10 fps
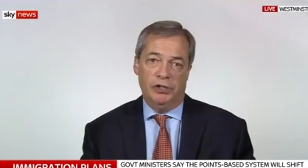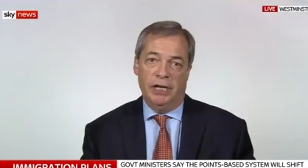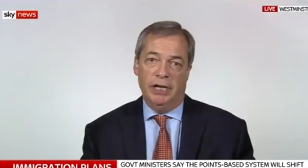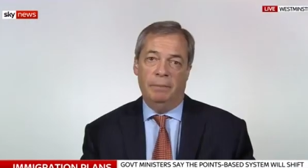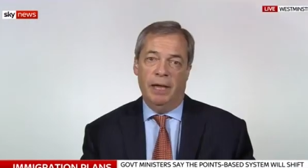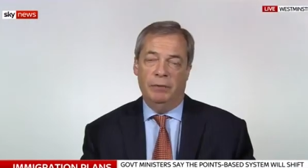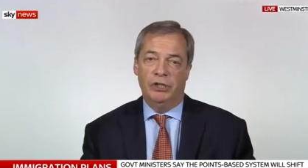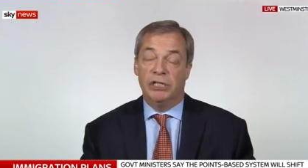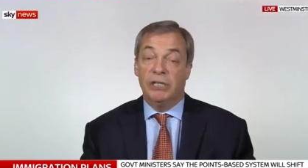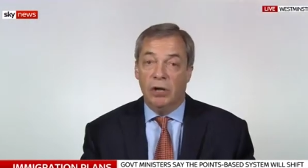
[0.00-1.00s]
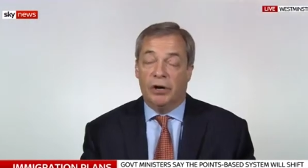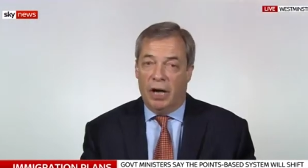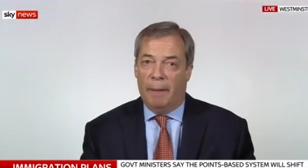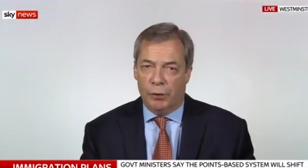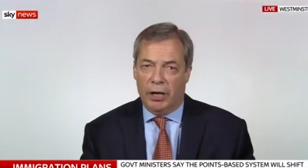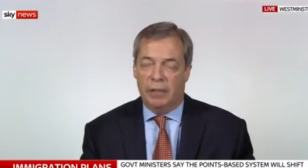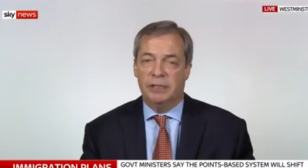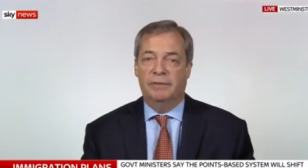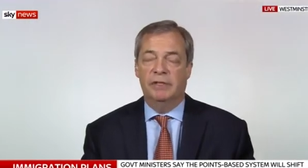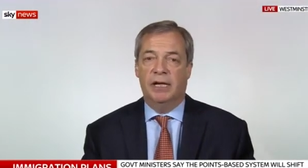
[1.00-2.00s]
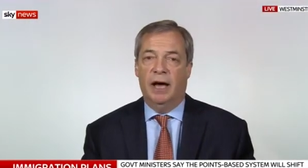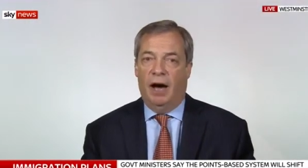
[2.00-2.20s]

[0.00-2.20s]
GDP, well, just look at our productivity.